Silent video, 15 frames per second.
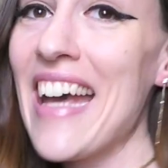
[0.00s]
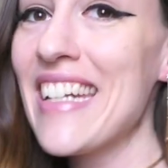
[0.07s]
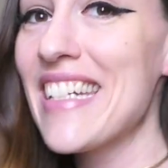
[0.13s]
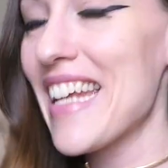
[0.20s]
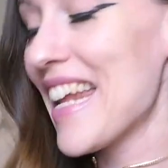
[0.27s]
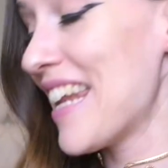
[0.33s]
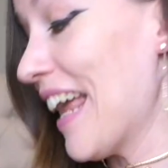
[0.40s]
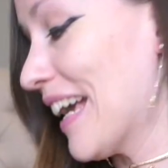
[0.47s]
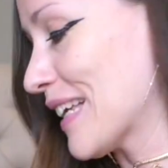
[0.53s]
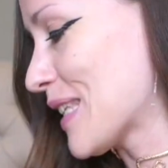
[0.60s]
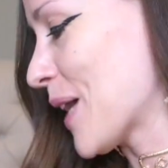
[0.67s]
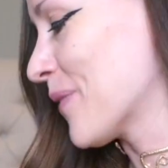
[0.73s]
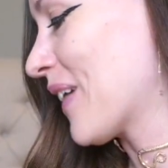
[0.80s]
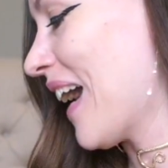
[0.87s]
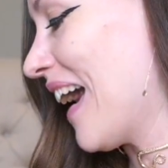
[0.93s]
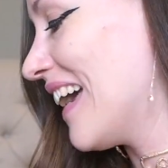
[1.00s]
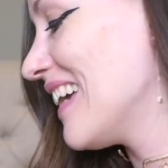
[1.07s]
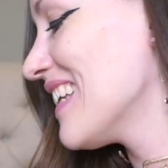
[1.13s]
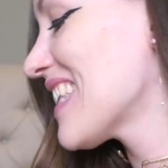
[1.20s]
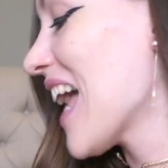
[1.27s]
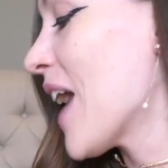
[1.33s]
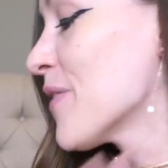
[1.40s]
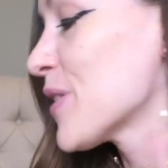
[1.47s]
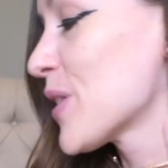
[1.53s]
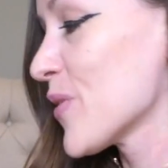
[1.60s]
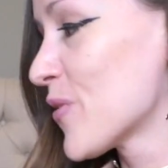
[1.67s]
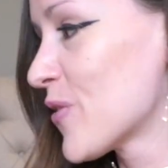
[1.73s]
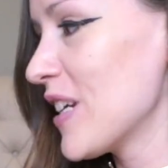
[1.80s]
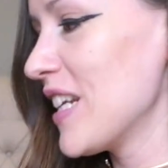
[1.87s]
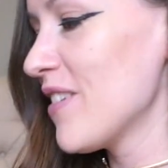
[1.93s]
And next up, guys, I was
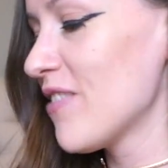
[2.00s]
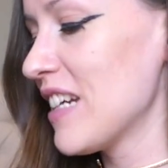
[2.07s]
really,